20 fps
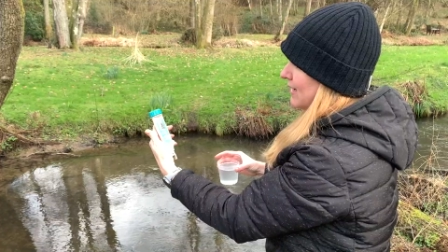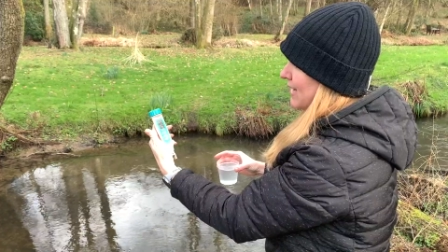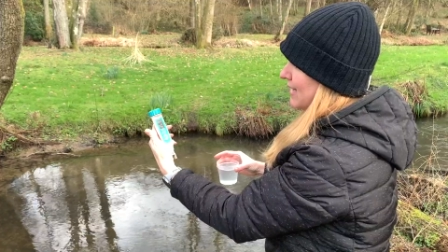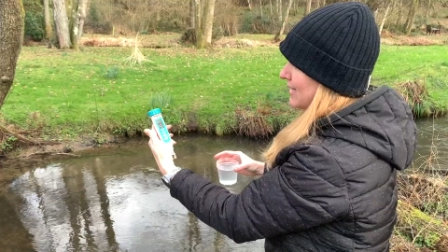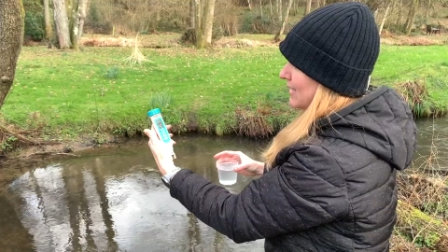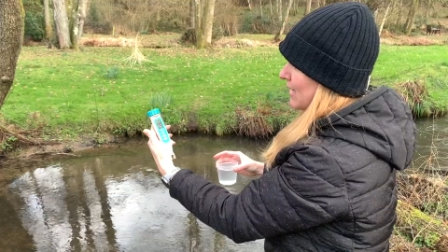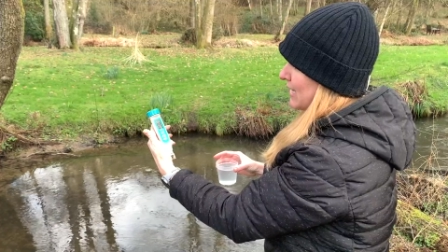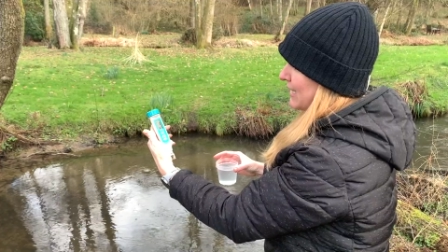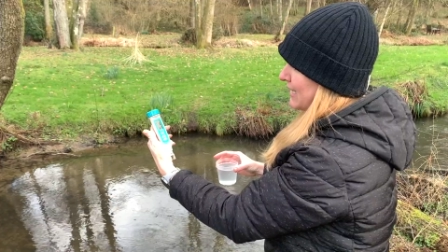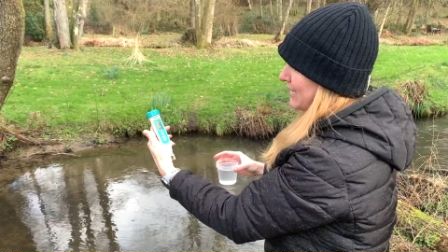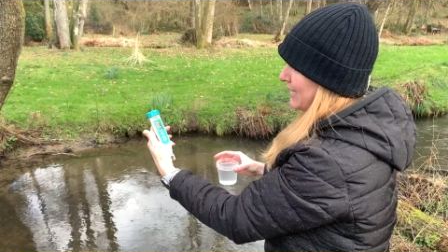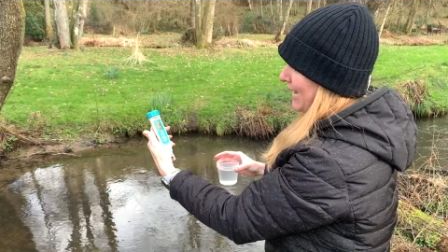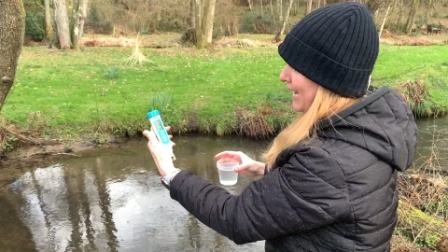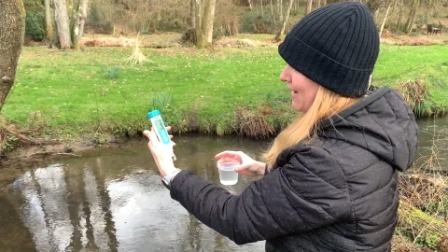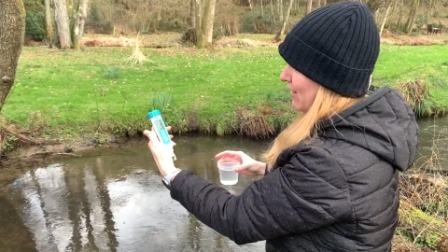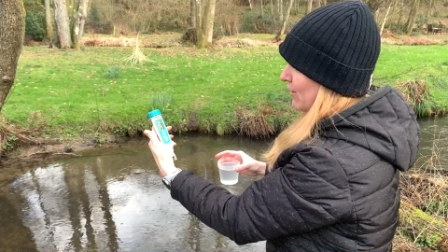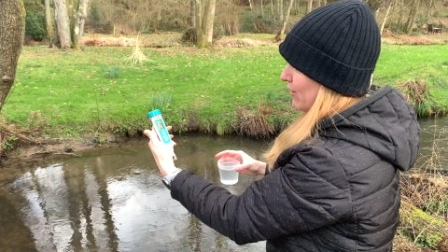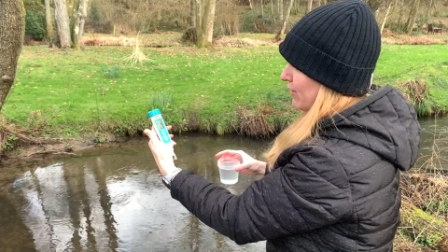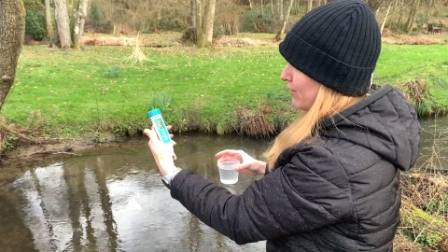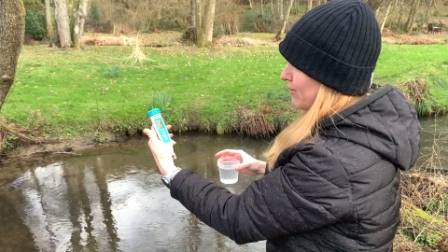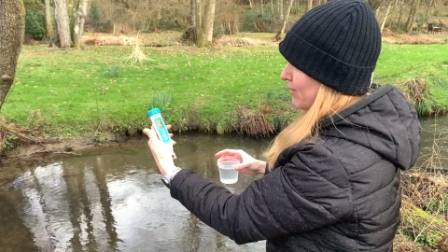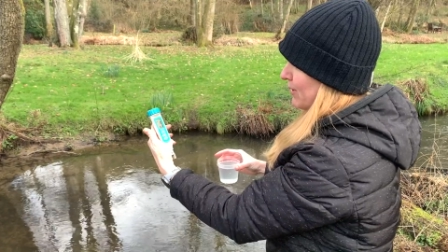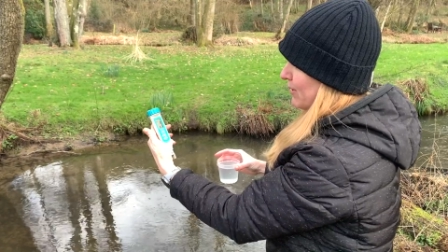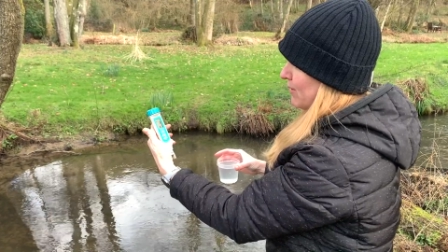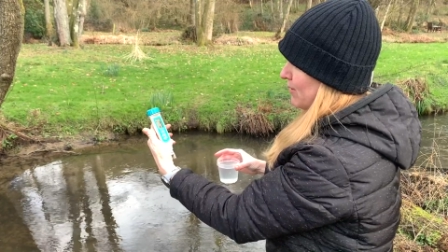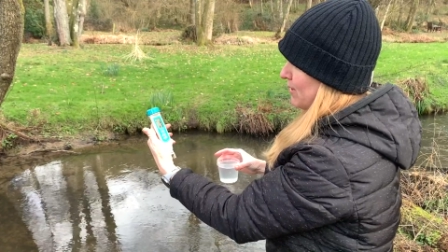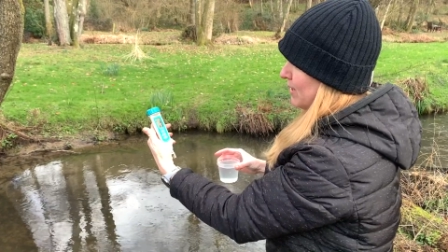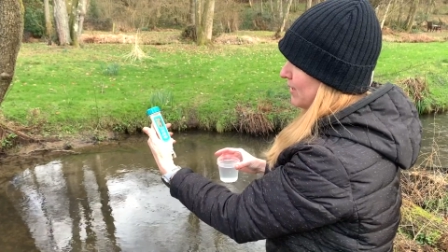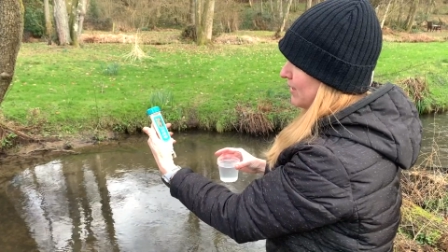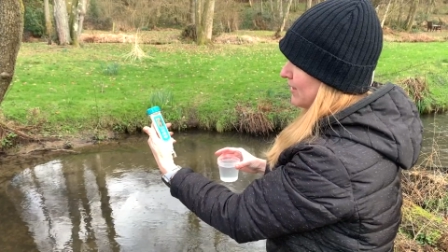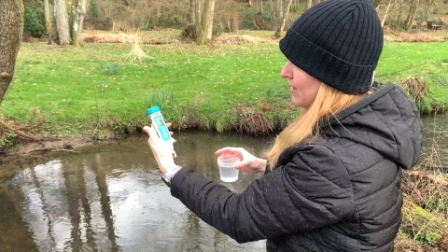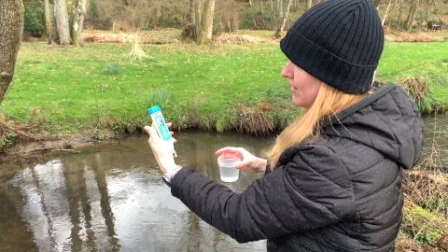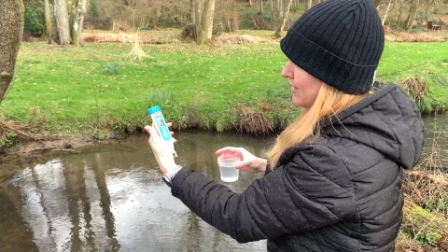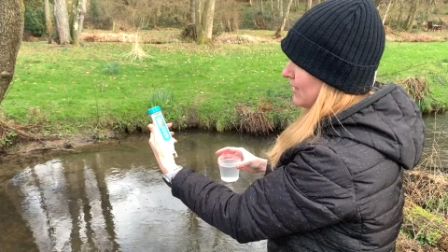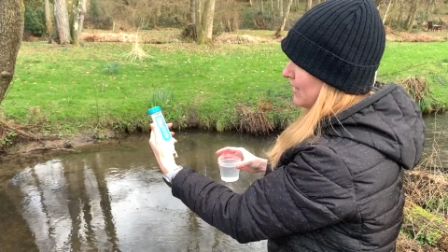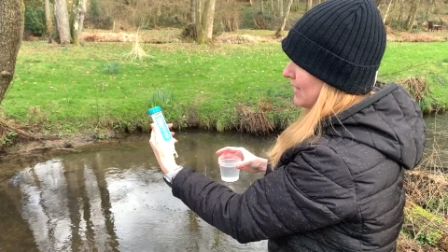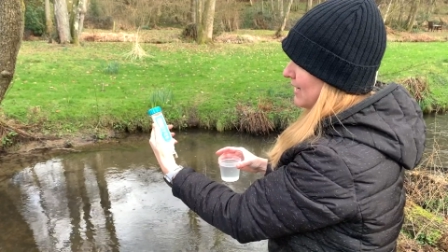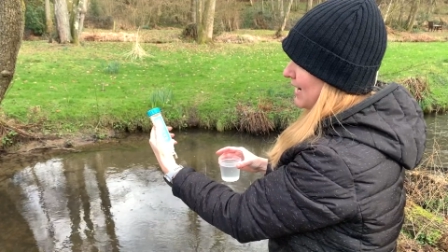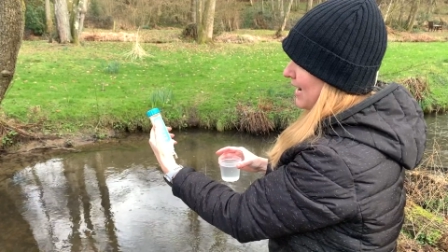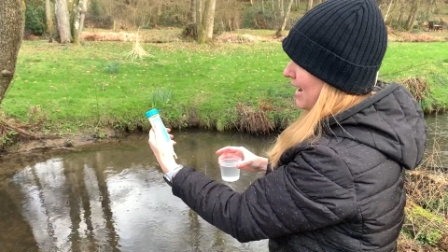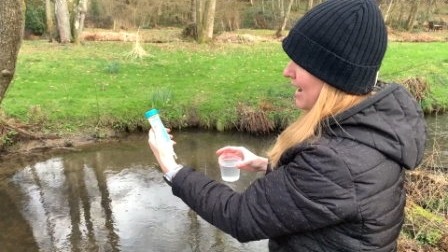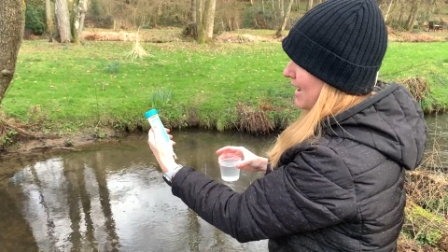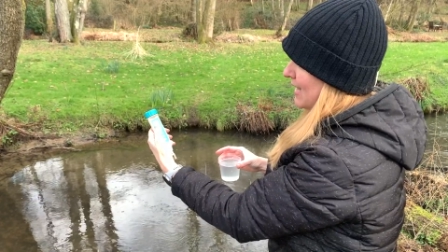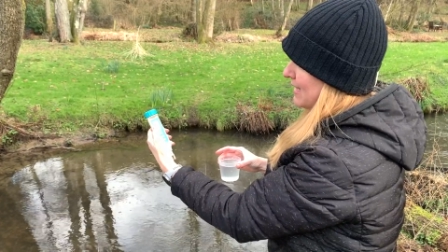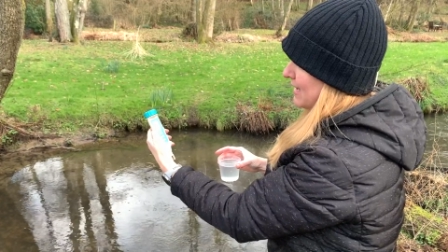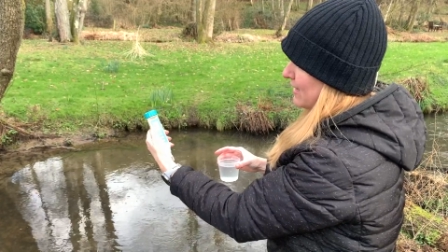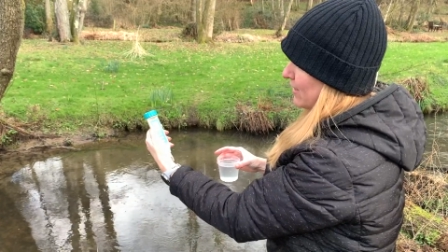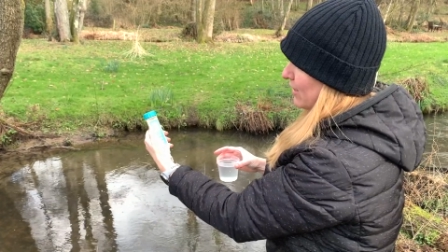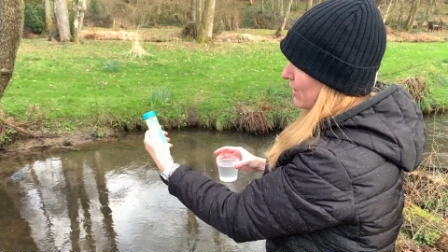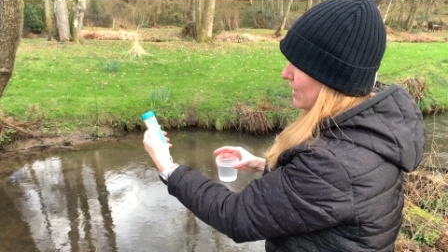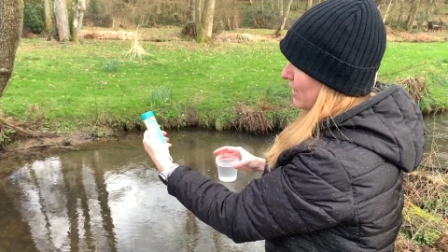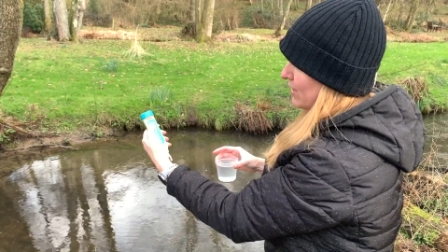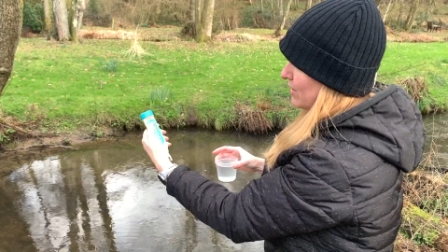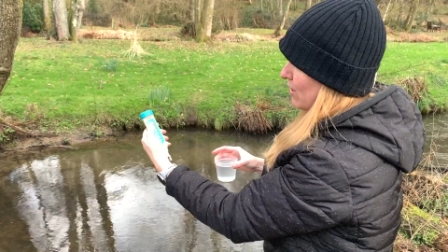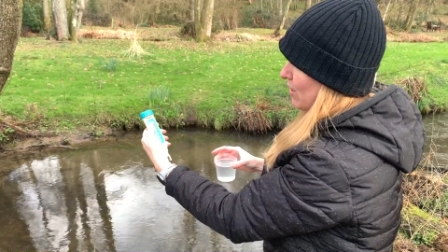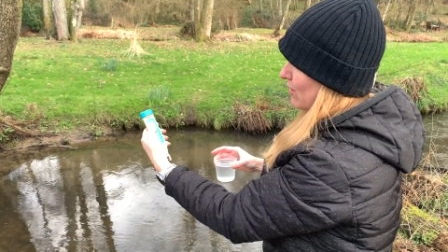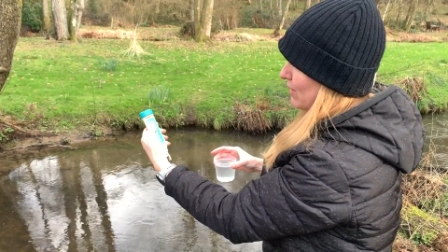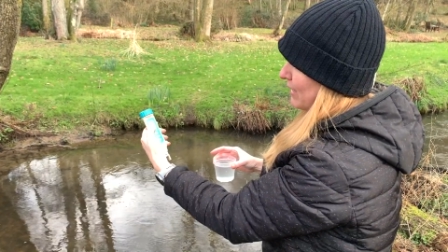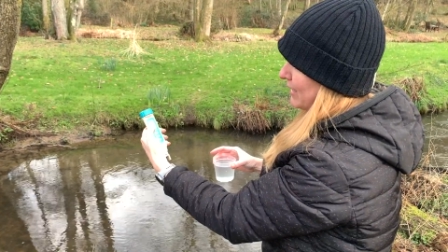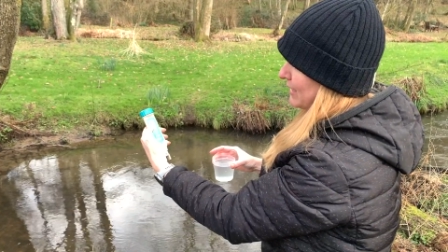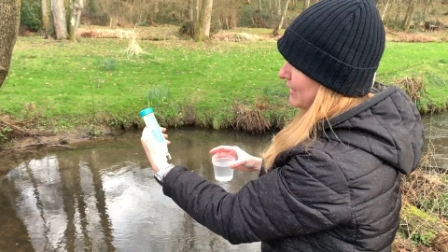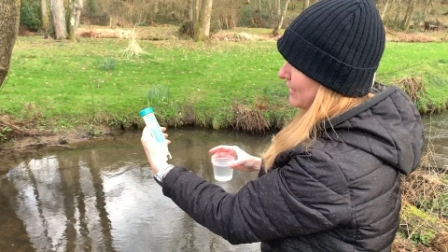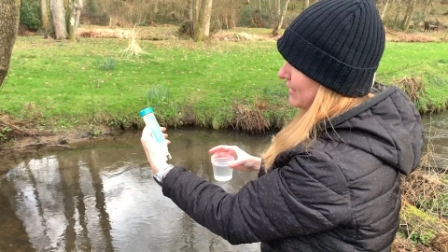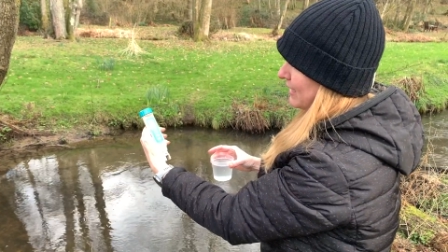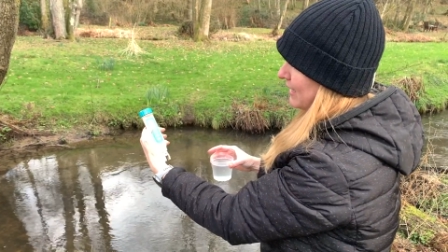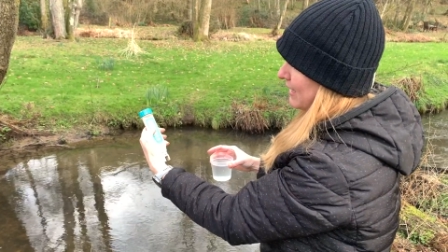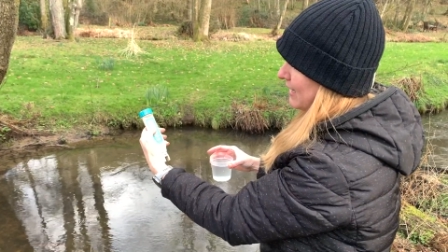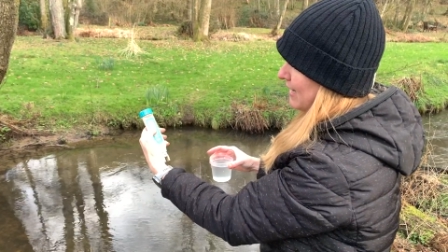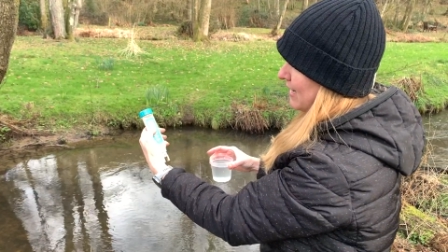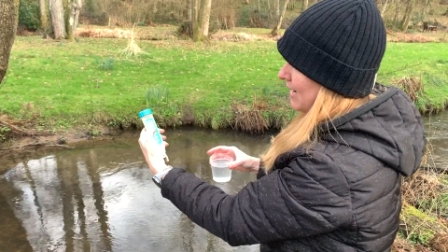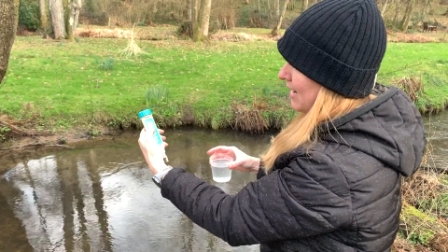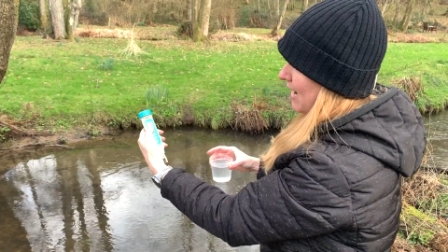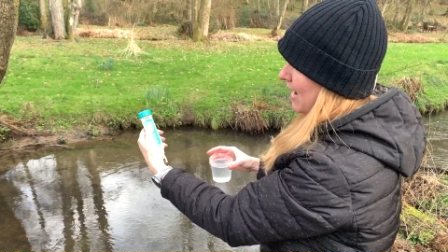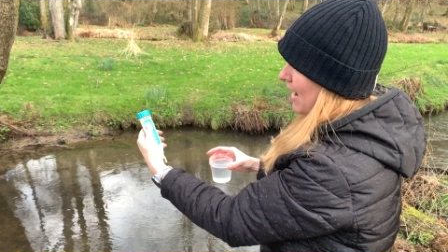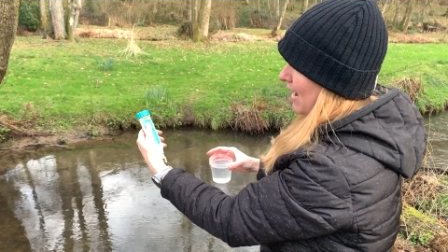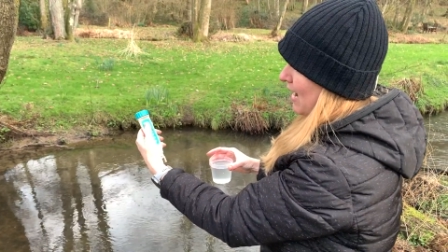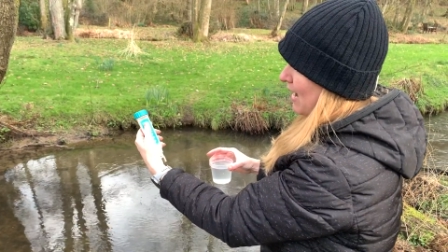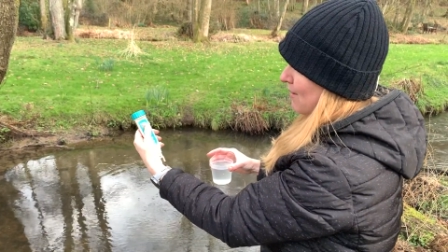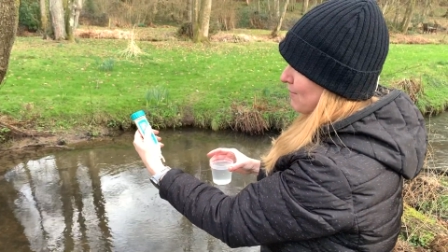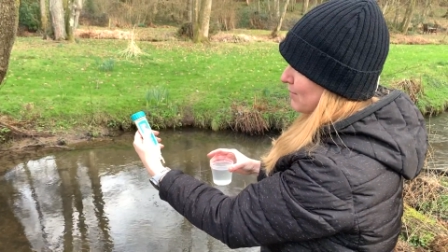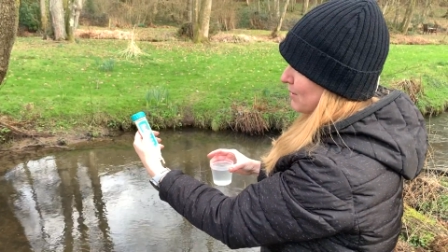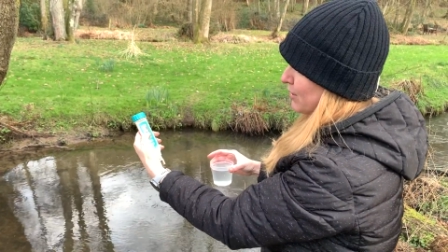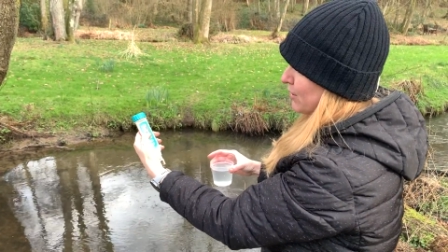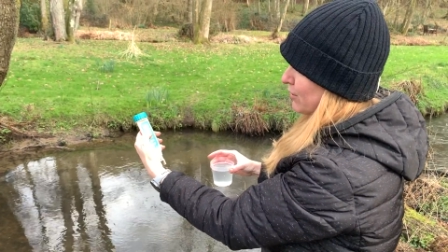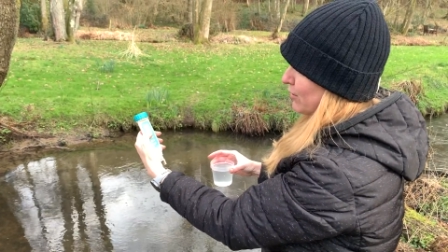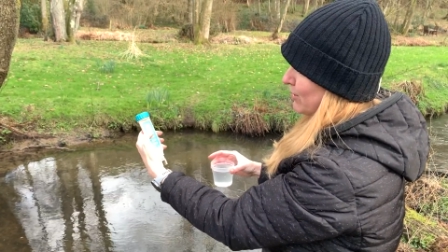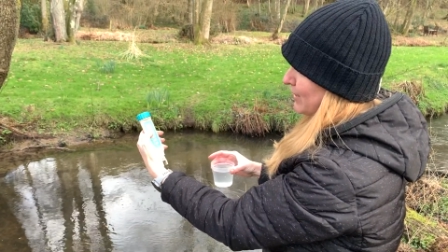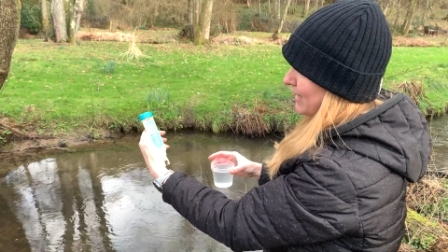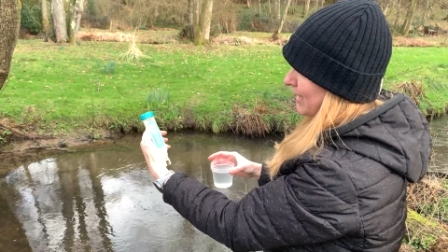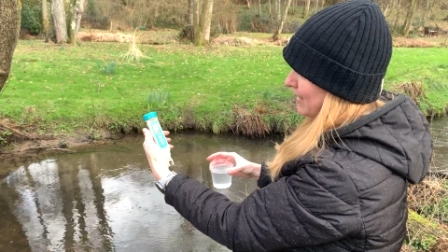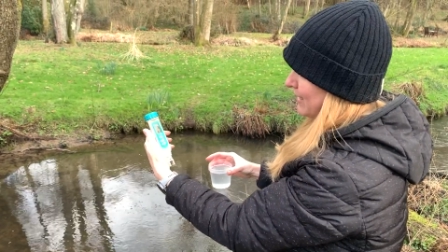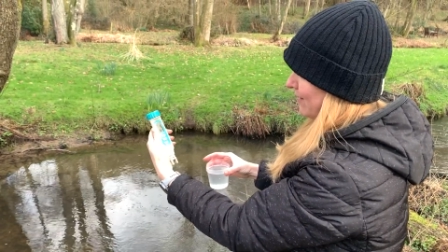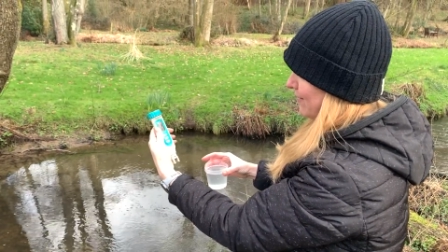It's gonna cycle through and then you're gonna notice um, two sets